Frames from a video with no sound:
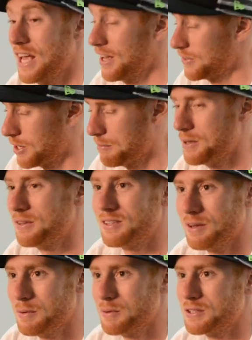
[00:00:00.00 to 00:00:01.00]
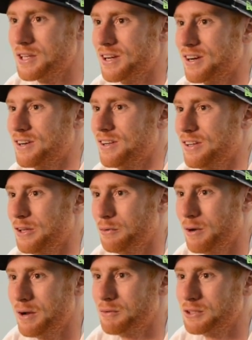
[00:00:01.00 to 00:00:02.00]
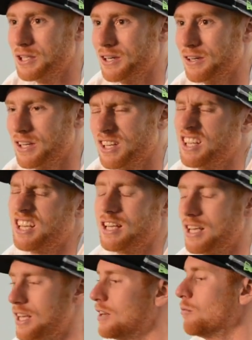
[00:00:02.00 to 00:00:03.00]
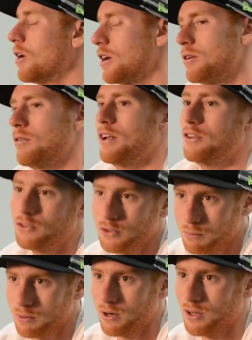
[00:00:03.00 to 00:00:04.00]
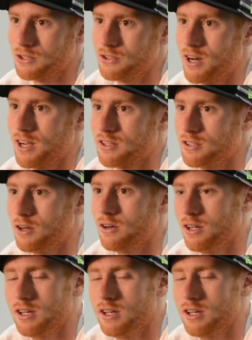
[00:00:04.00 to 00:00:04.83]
Yeah, Timmy Timmy was here. Little Red was here. He, he wanted to ride the Supercross track, so